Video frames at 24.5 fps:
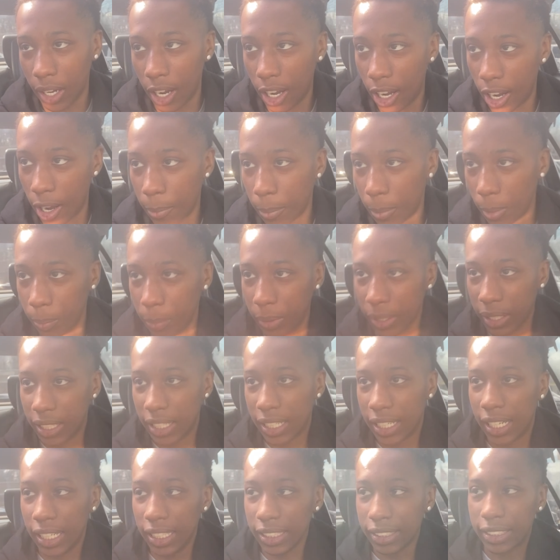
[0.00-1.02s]
I'm gonna be
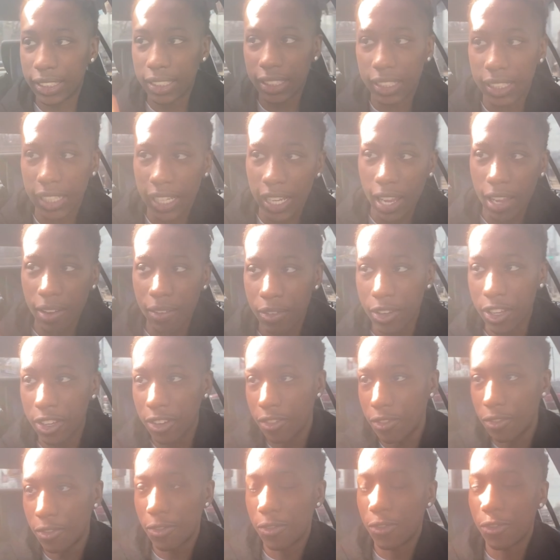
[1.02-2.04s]
content every
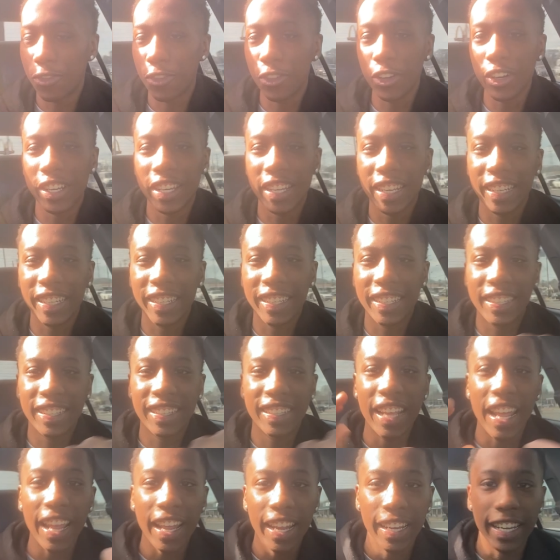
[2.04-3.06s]
freaking
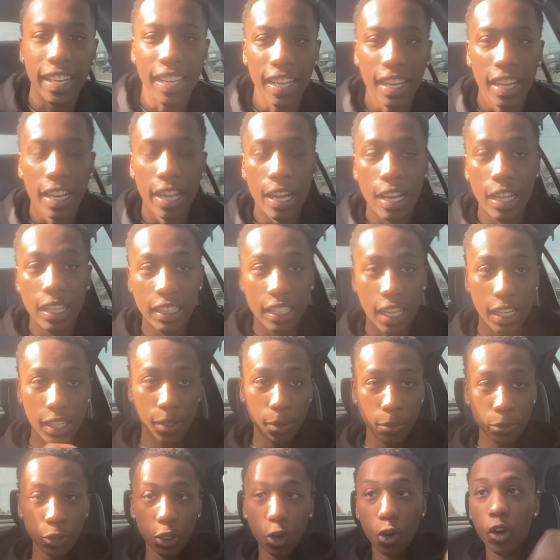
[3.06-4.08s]
day. Like
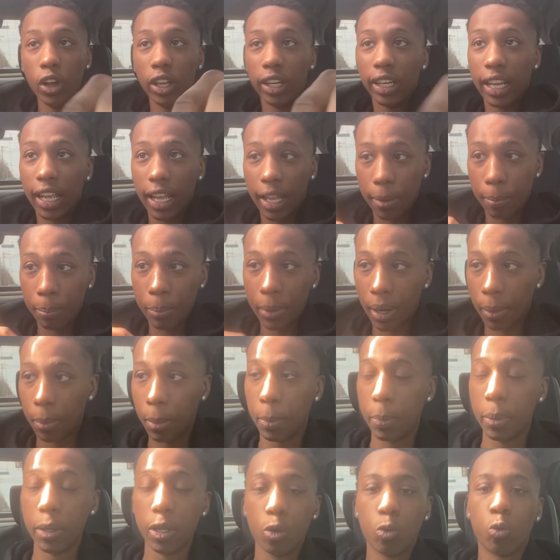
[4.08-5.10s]
I'm doing that, but I'm
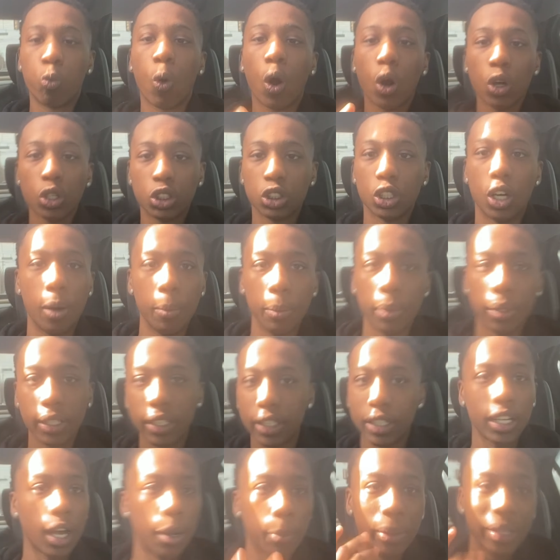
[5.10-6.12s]
gonna be worse. I'm gonna,
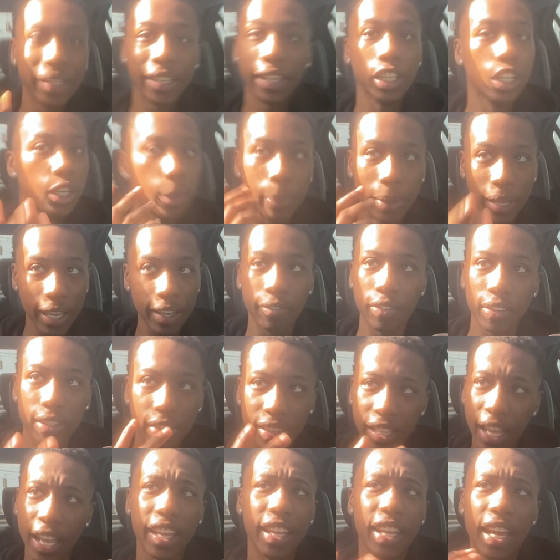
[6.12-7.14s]
I'm gonna get up every
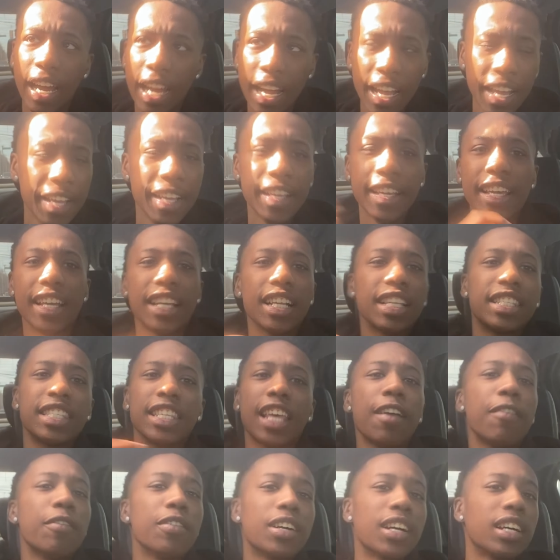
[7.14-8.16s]
day at
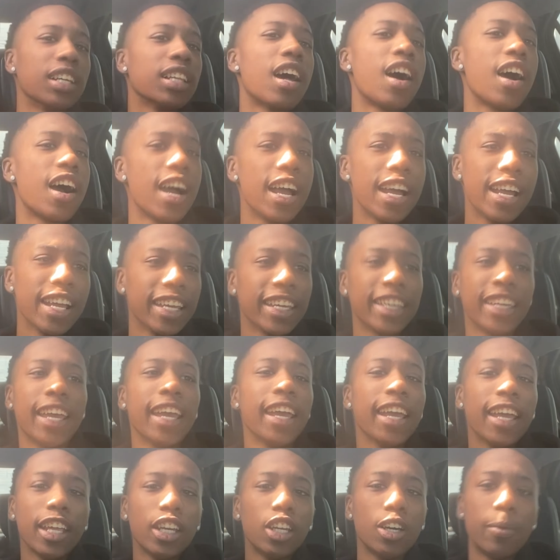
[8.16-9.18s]
seven o'clock,
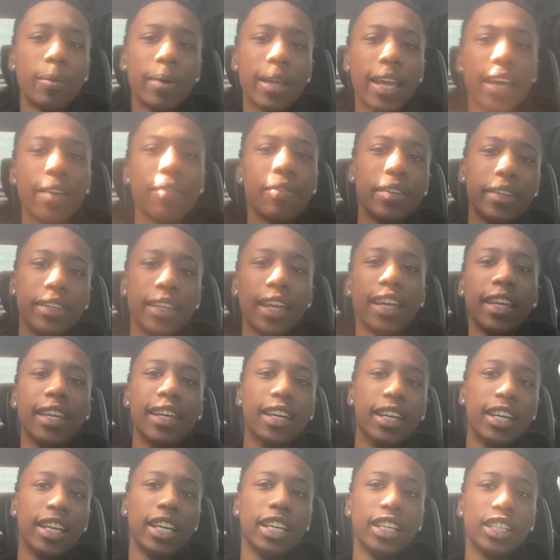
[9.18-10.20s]
getting up every day
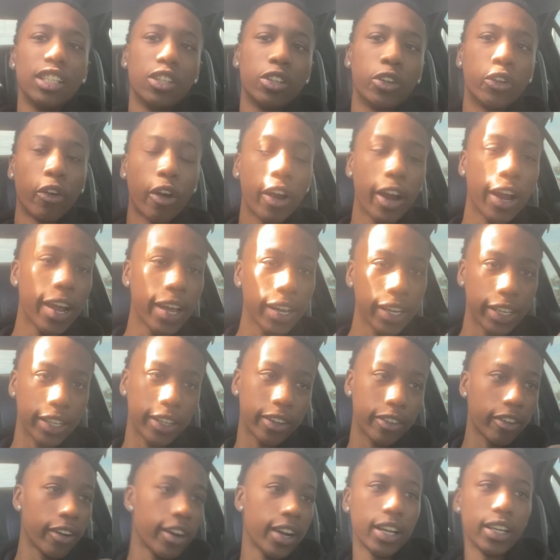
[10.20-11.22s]
and grinding,
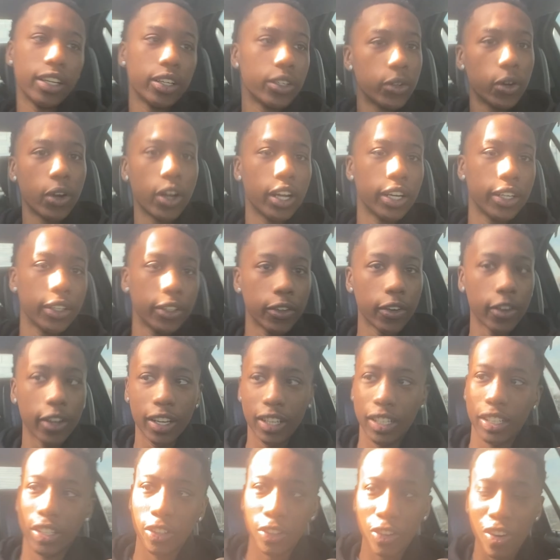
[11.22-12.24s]
grinding, grinding,
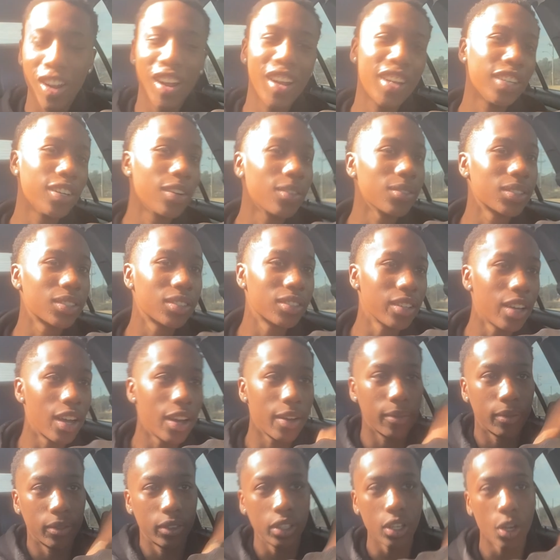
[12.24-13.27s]
grinding, grinding. Don't
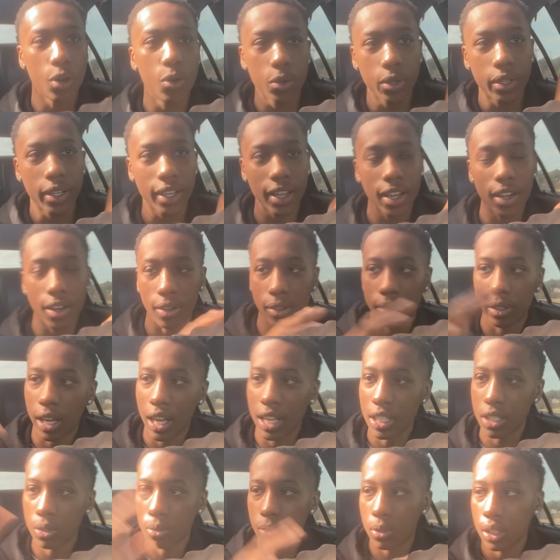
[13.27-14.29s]
stop. No kill.
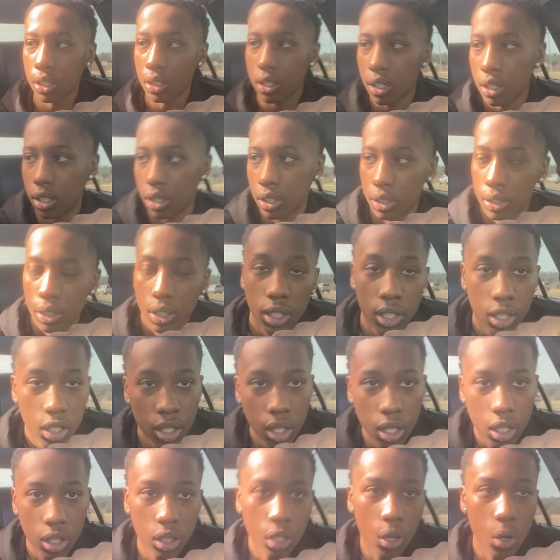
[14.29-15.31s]
I swear to
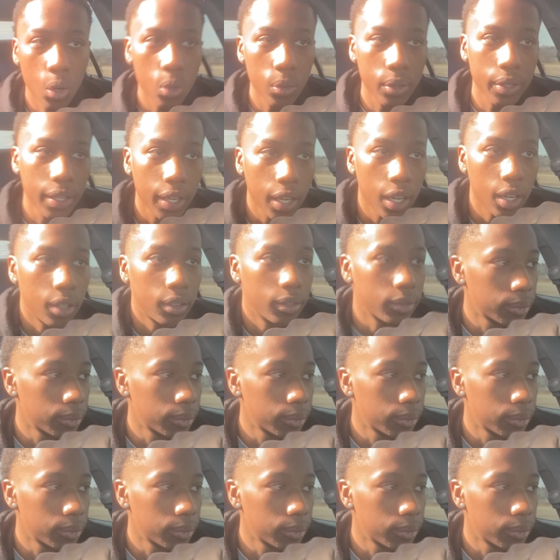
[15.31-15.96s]
God, no kill.